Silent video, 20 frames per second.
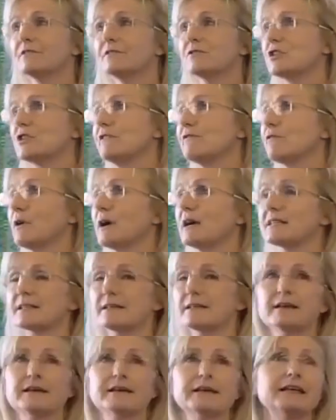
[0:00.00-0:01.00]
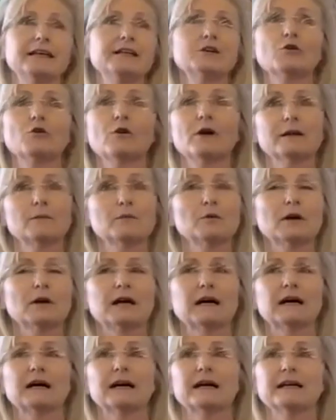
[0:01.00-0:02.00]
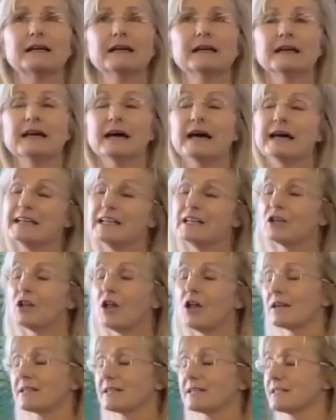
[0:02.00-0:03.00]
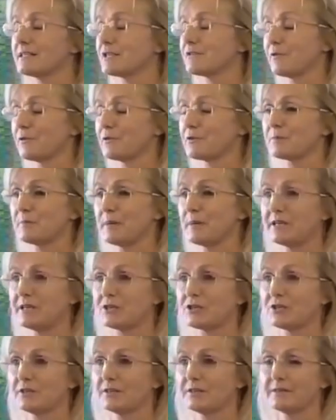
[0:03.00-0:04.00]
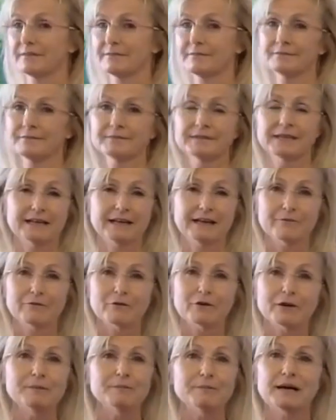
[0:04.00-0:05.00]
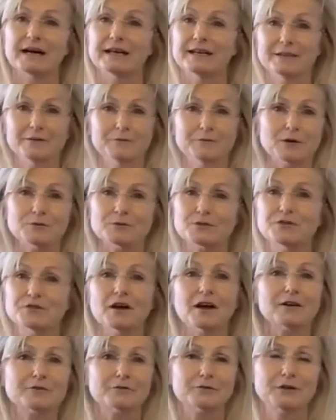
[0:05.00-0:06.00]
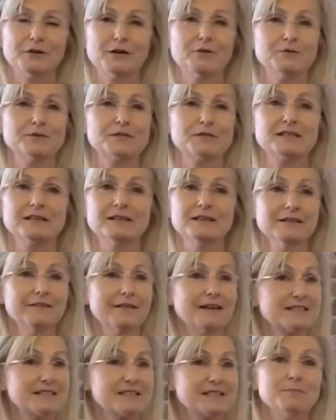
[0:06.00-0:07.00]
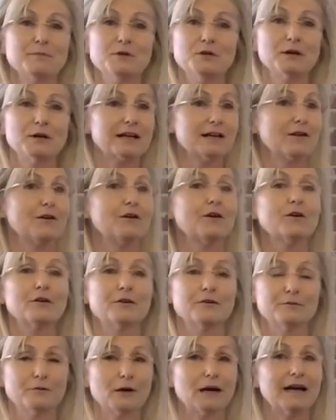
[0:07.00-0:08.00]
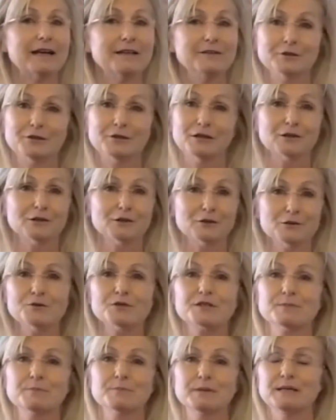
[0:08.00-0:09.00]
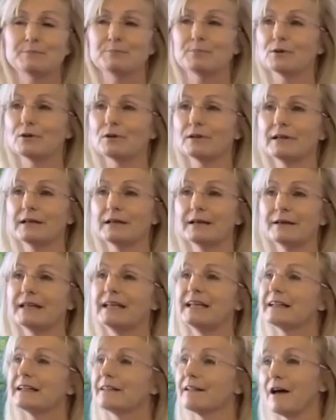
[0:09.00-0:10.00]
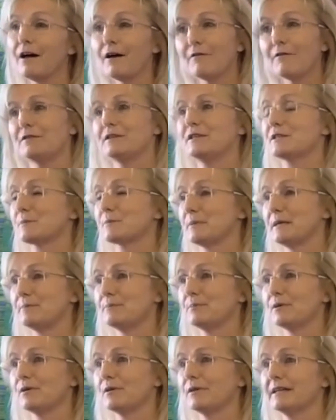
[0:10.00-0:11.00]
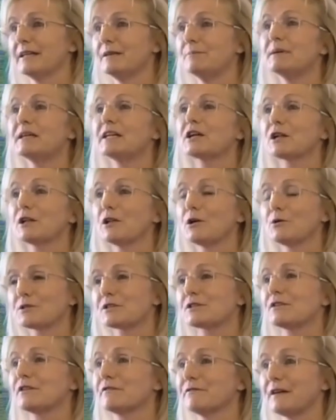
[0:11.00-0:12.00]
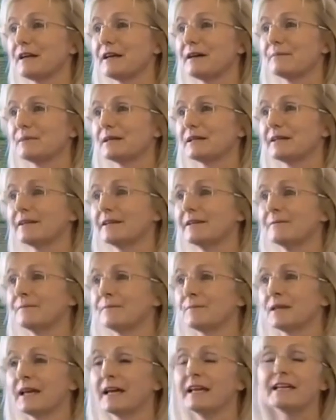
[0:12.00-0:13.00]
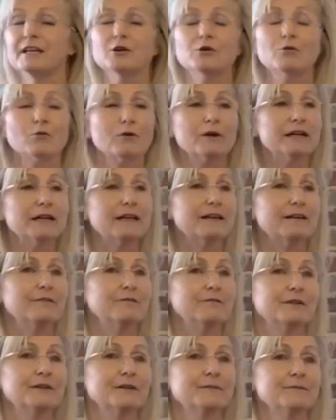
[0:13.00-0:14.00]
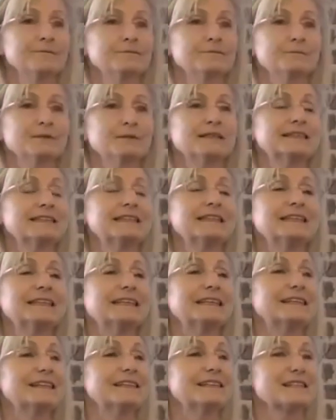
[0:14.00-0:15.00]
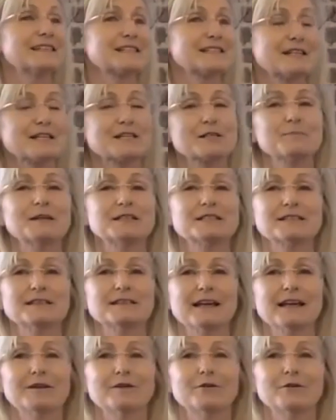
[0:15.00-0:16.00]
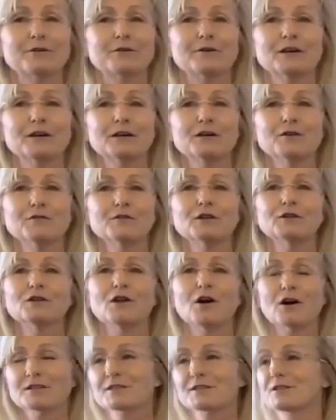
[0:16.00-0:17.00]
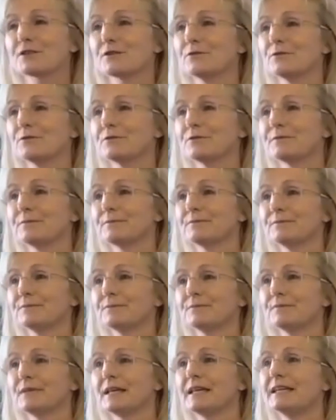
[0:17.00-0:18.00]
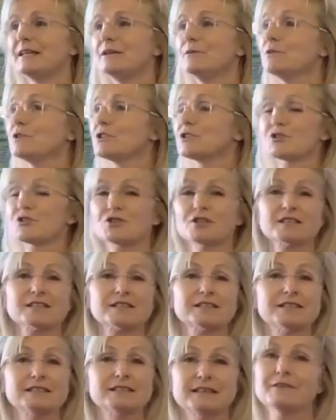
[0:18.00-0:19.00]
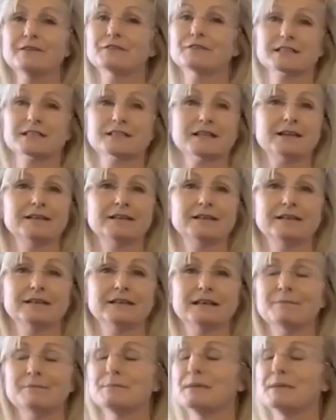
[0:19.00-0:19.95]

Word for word: chief resident, incredible guy, and he lost his first patient. And everybody knows, doctor knows, that's something you gotta learn, right? You're gonna lose some people. He loved these people. He'd been close to the family and he grieved. But then six months later, the lawsuit, and he was just devastated. I